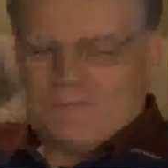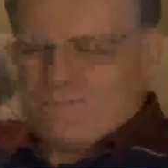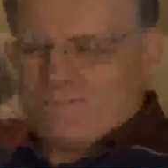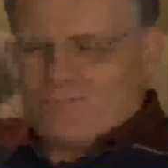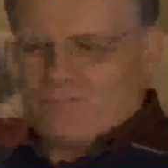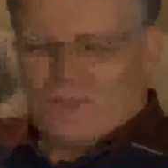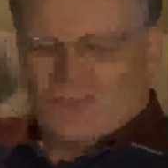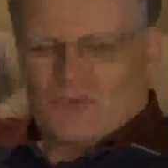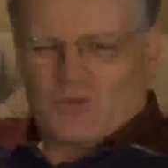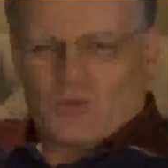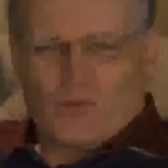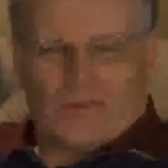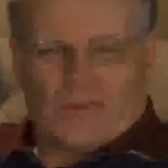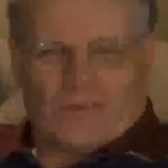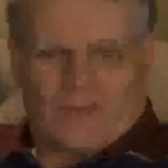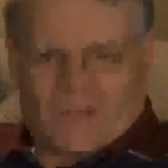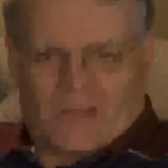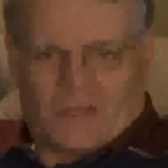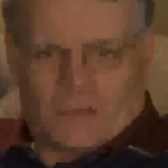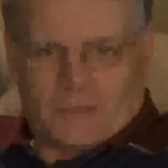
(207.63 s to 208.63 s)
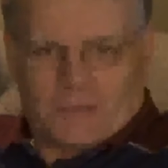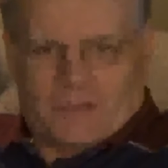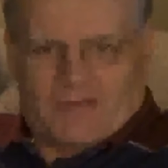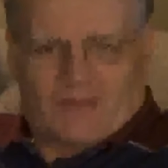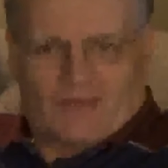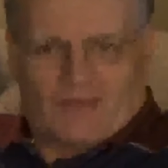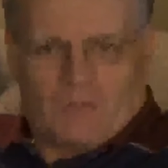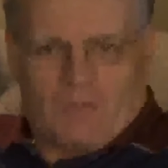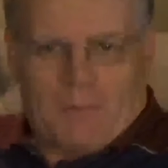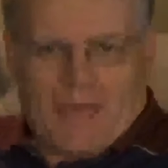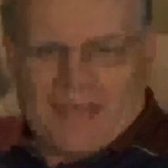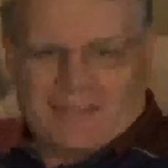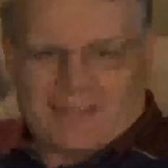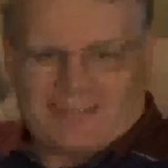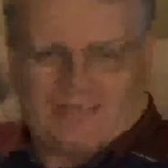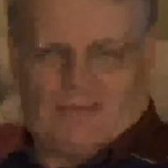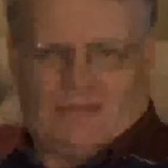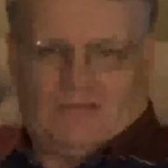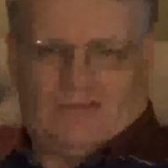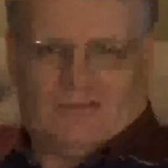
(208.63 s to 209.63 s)
there's always a little bit of
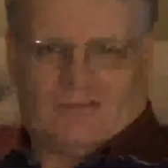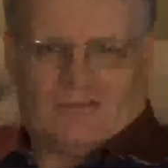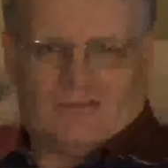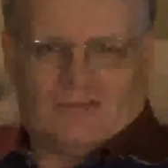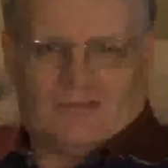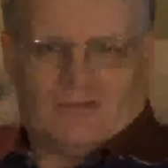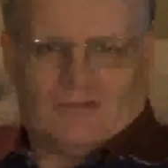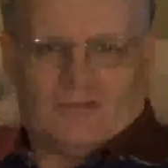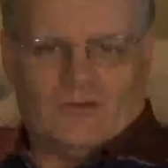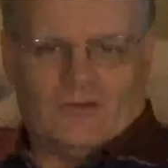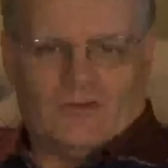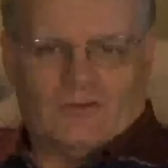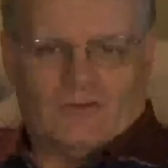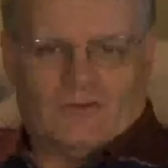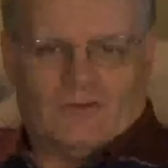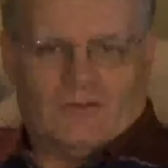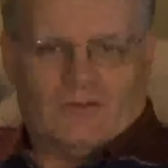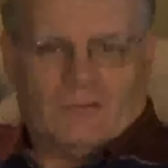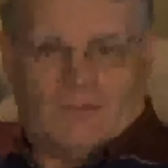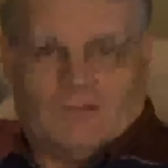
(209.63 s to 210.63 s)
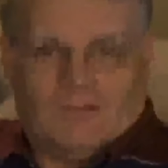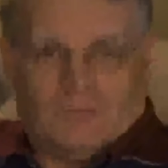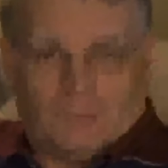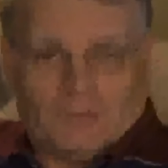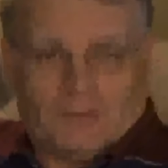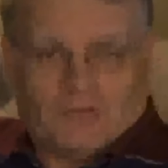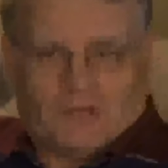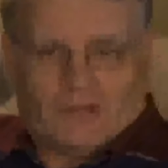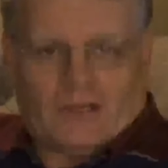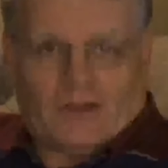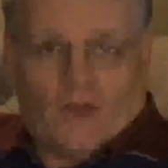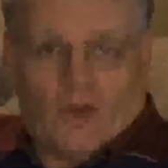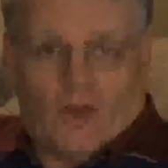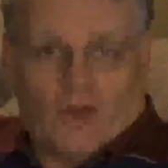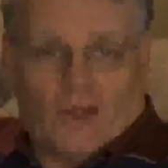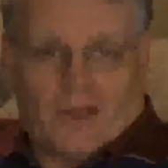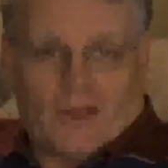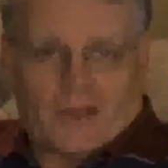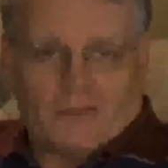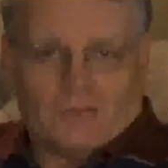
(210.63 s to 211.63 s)
capacitance on especially
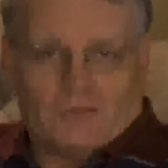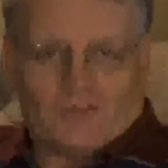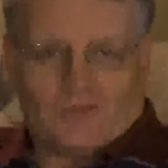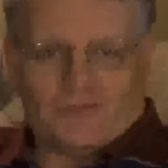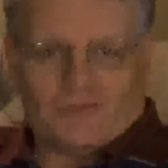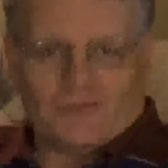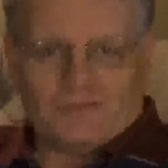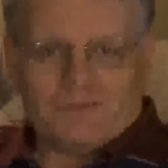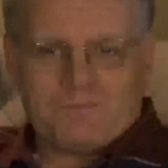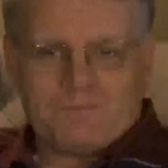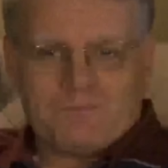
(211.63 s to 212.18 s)
long cables.